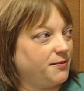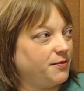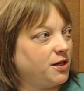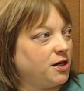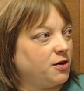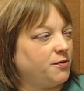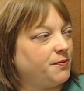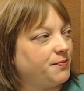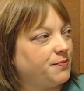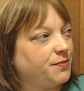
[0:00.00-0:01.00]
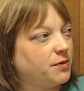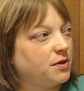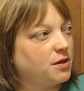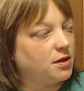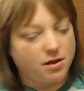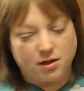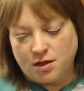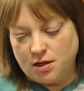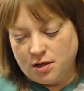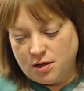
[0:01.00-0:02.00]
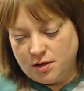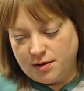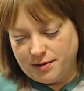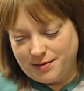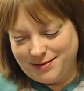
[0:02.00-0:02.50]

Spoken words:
Well, everybody was saying before he was,